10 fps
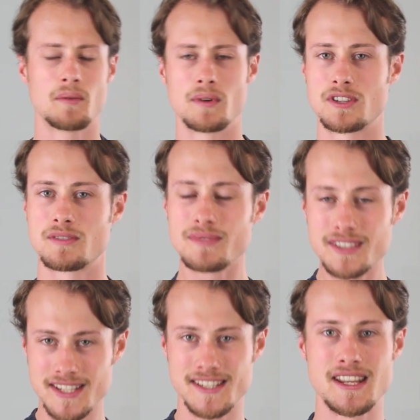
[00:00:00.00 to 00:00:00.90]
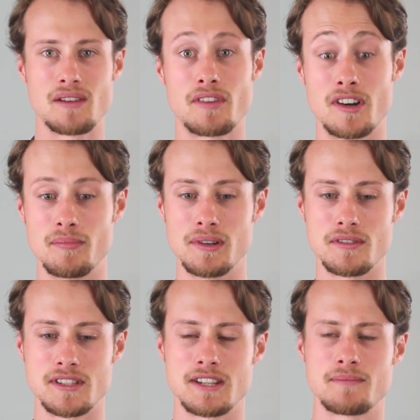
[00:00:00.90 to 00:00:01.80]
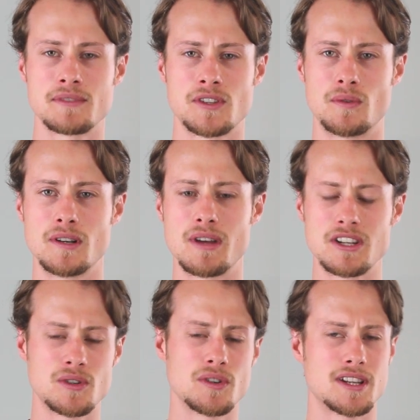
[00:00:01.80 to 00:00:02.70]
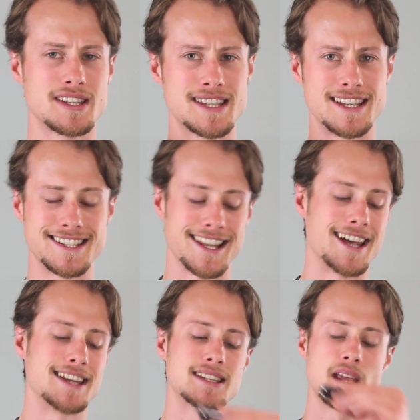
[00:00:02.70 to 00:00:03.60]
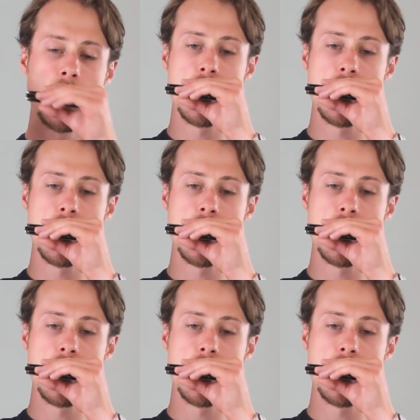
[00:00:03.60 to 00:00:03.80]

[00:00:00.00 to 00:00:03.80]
Which doesn't sound very bluesy. So really make sure that it's light.